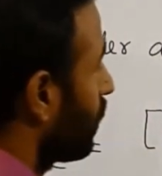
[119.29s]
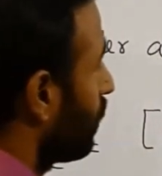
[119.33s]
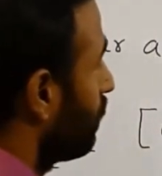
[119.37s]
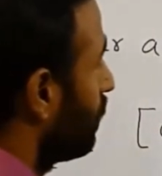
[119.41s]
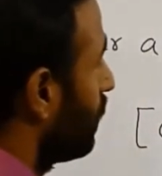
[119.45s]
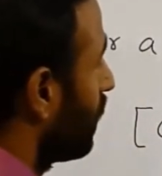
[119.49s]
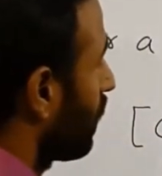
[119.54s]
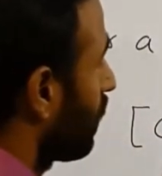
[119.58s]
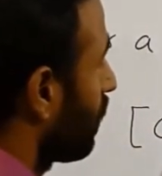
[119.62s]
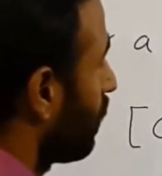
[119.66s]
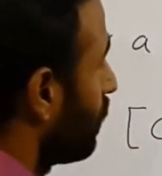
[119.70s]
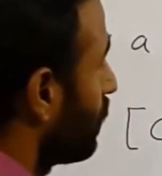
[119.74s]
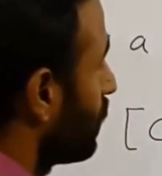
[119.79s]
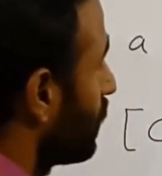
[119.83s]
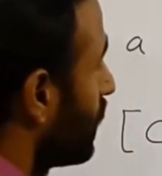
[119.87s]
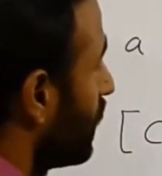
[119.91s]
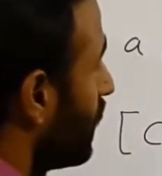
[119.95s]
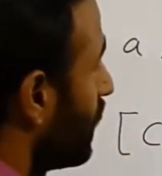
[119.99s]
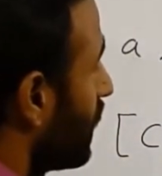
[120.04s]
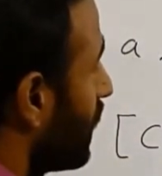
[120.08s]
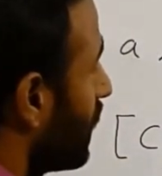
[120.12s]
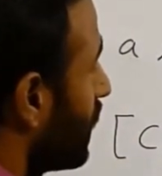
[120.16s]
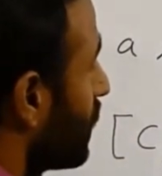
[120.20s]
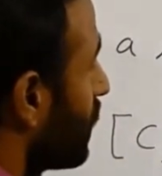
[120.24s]
of the
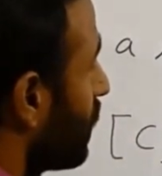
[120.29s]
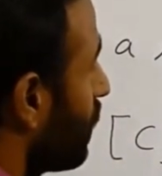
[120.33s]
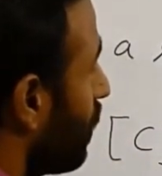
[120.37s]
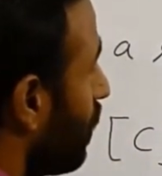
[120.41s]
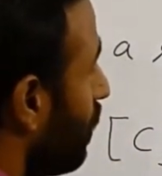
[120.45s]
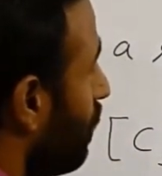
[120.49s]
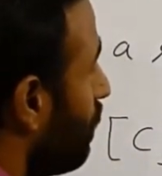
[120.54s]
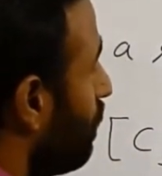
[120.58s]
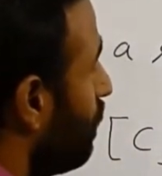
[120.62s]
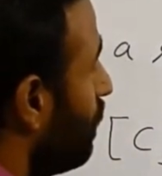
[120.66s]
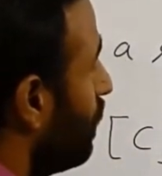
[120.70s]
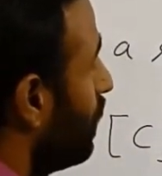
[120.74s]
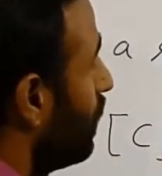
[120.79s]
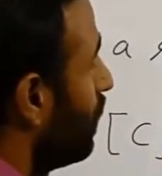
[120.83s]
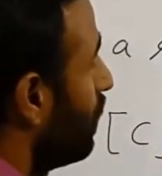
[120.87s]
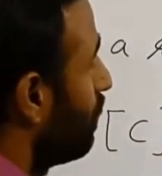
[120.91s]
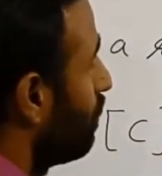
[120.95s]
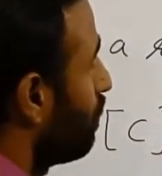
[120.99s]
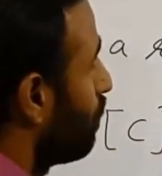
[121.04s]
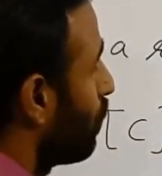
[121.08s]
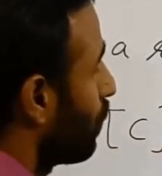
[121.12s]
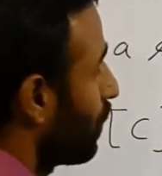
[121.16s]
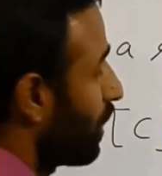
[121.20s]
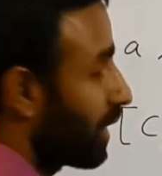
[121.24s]
concentration of
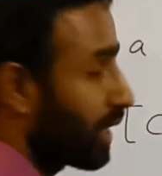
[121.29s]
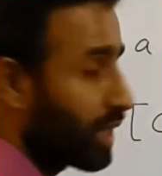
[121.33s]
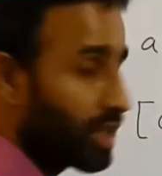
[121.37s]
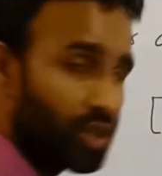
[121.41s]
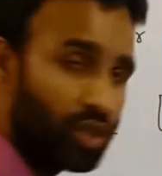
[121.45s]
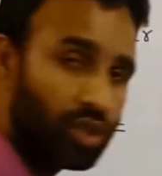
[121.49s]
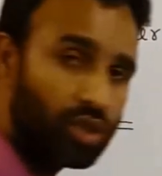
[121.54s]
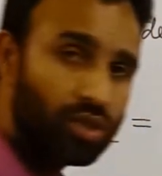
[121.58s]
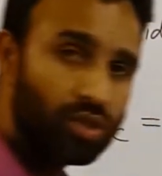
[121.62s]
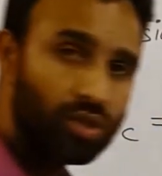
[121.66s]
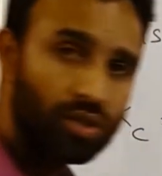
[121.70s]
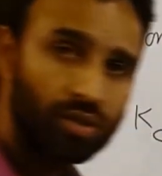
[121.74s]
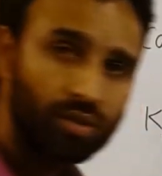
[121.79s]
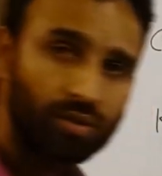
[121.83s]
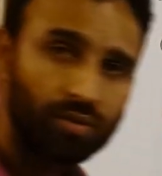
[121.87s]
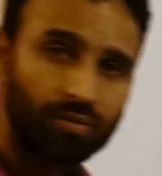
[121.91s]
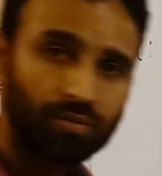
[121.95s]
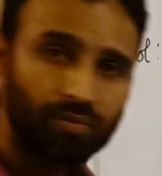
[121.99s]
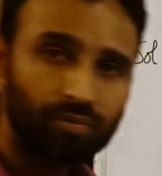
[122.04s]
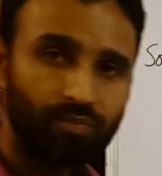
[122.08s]
products